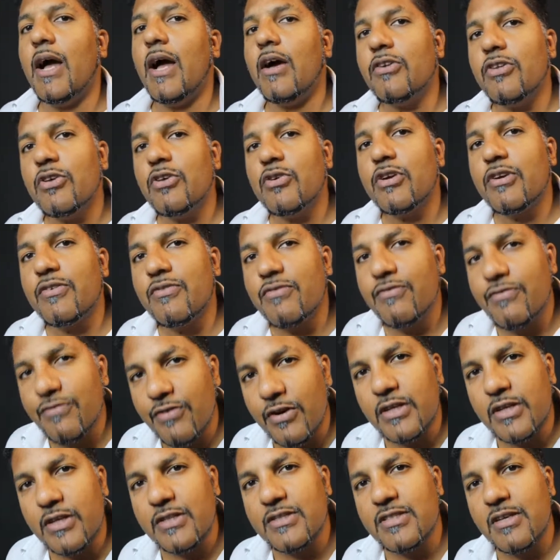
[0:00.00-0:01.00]
do you
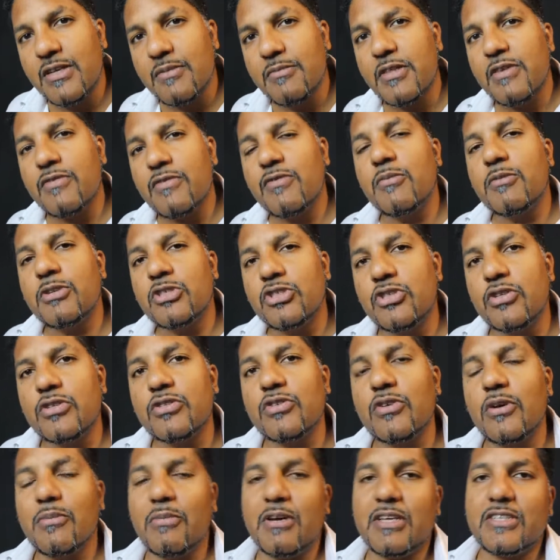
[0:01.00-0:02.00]
convert something from a should to
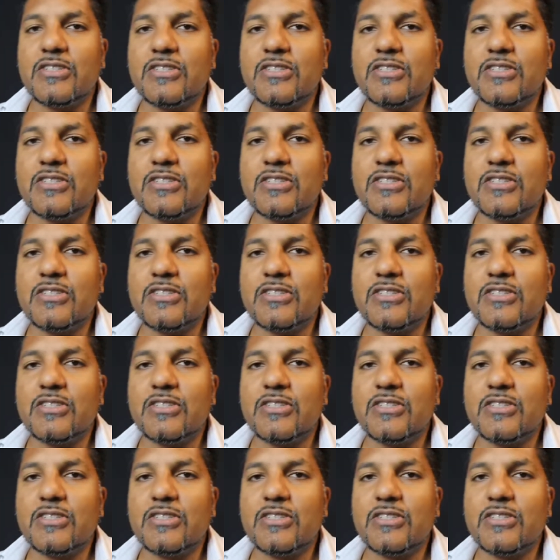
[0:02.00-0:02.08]
a must?